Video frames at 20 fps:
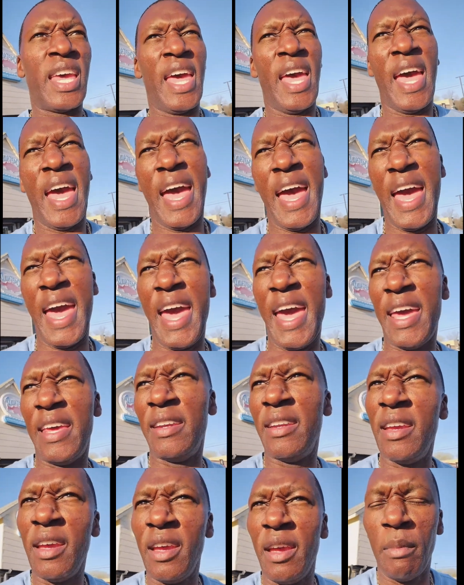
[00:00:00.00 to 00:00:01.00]

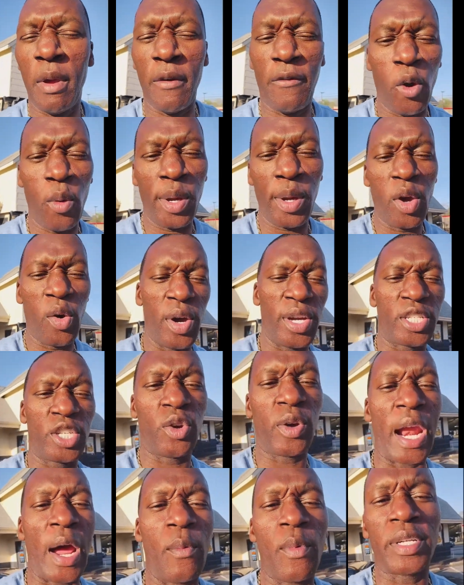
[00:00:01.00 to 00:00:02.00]
And before we go
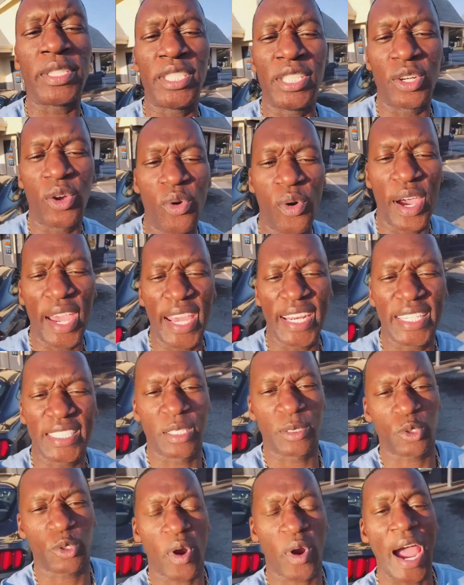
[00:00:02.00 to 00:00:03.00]
into it, I want you to go ahead and
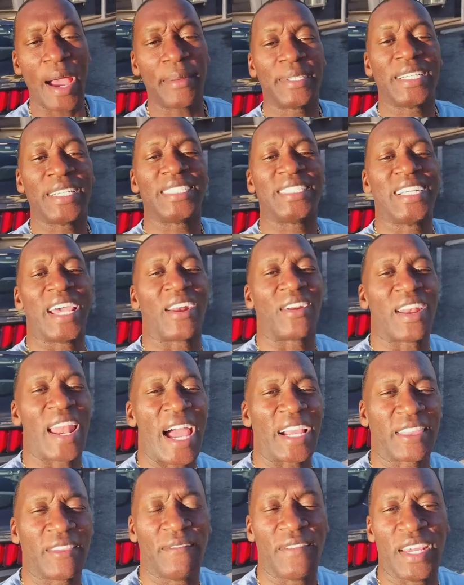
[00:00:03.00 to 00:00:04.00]
subscribe to the channel,
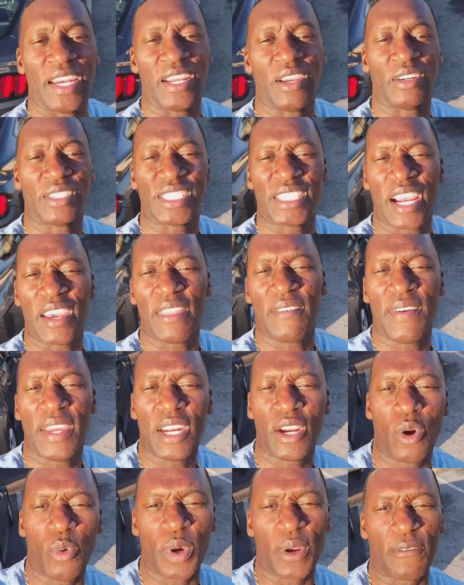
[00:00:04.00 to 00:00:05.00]
like the video, share the
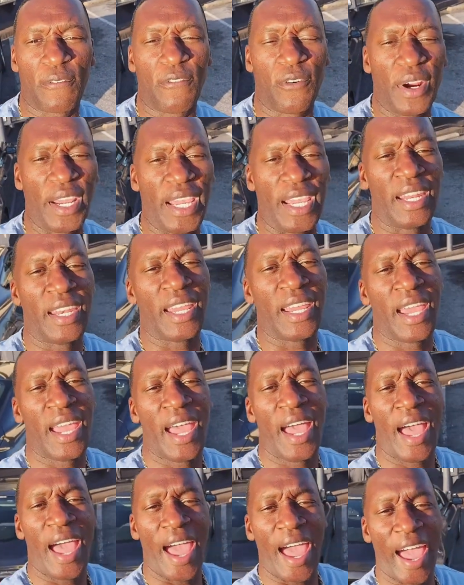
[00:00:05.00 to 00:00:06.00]
video with a friend.
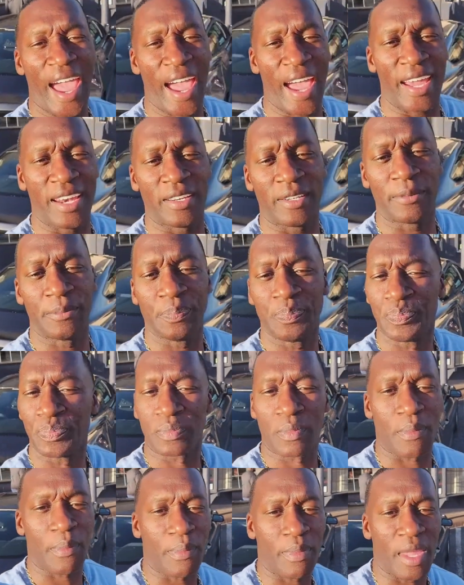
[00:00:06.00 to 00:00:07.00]
And
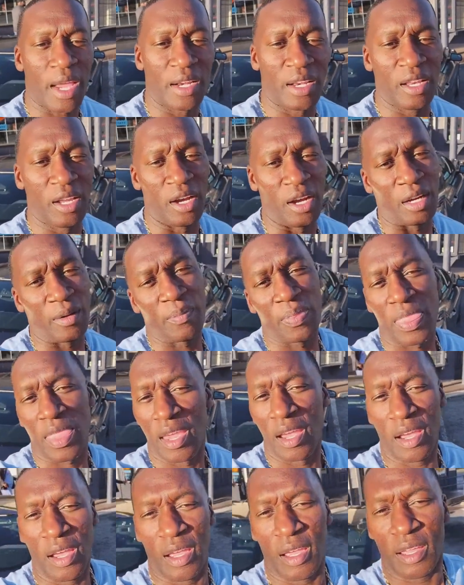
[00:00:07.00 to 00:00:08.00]
look,
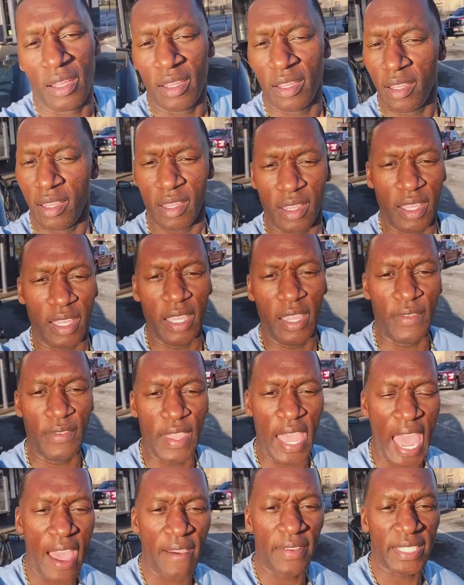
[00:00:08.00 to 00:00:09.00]
if you
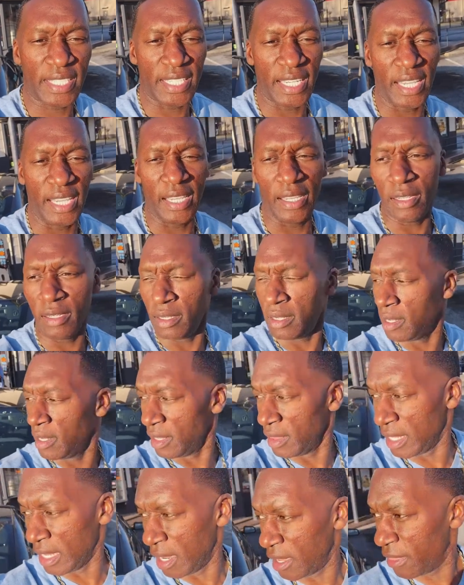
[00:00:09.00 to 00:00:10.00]
haven't seen
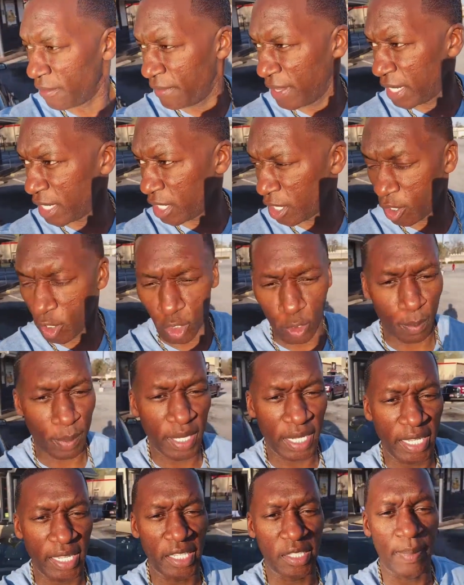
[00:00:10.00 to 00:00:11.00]
the other videos,
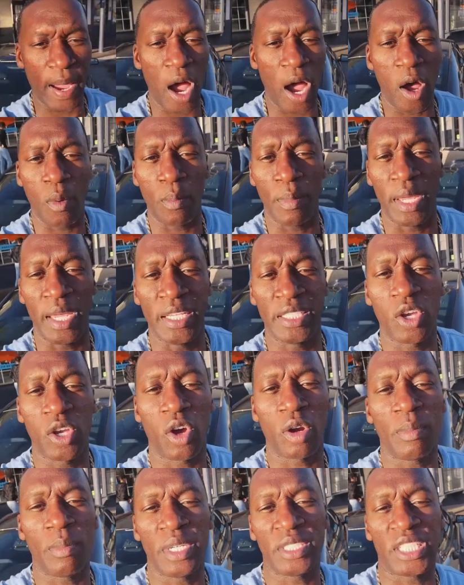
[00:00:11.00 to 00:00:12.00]
please, by all means, go
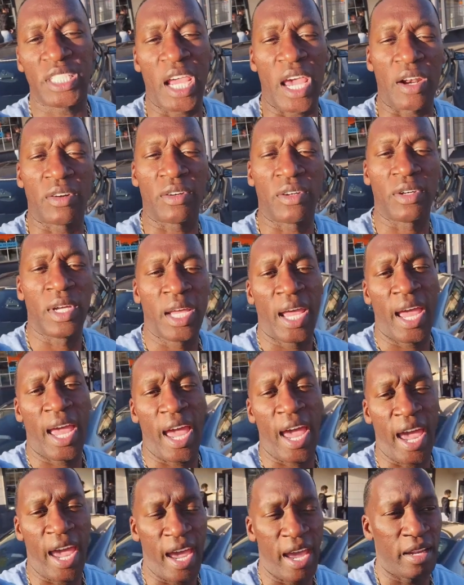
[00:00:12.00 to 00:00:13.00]
to my channel
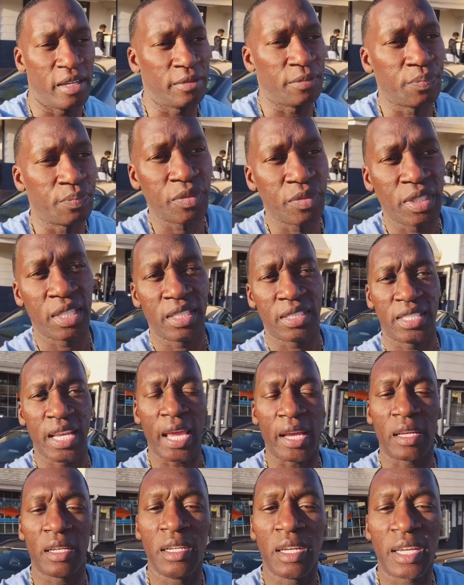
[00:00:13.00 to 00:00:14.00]
and
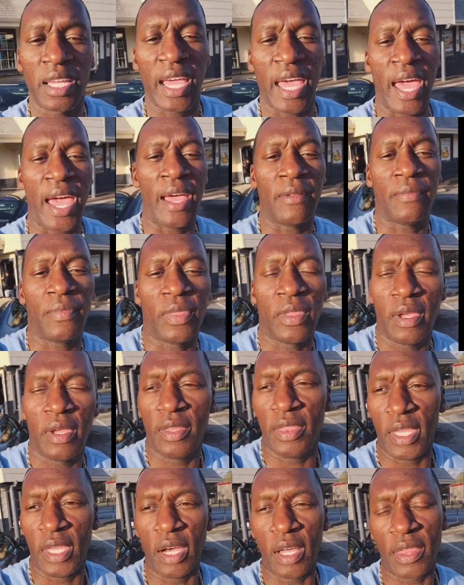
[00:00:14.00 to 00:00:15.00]
take a look at
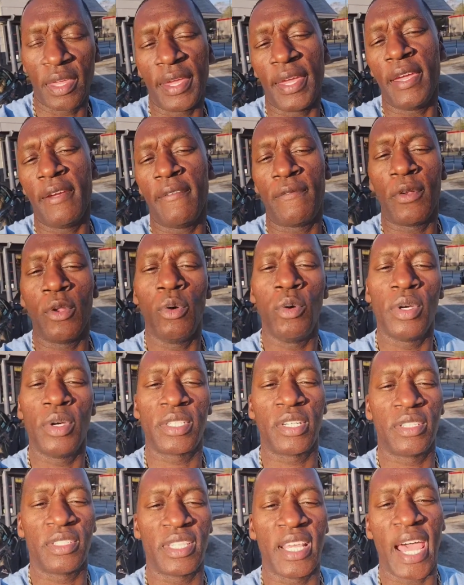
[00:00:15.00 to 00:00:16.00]
the other
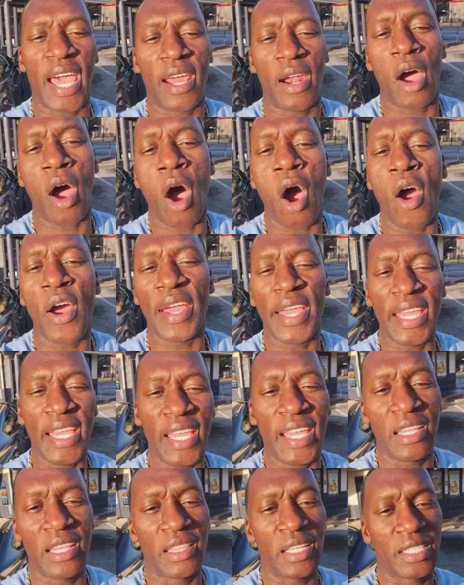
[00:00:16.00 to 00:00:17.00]
influencers that are
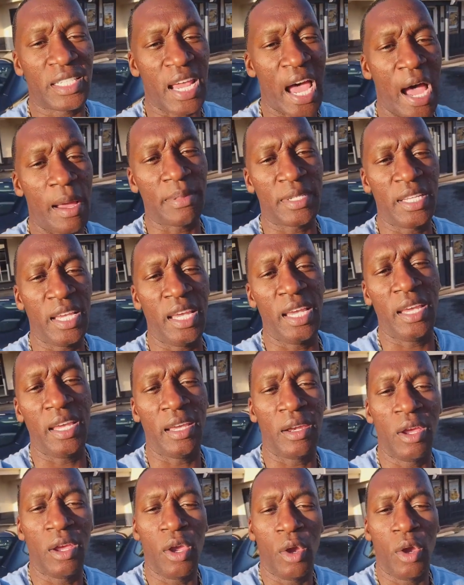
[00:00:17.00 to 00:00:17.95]
in the top ten.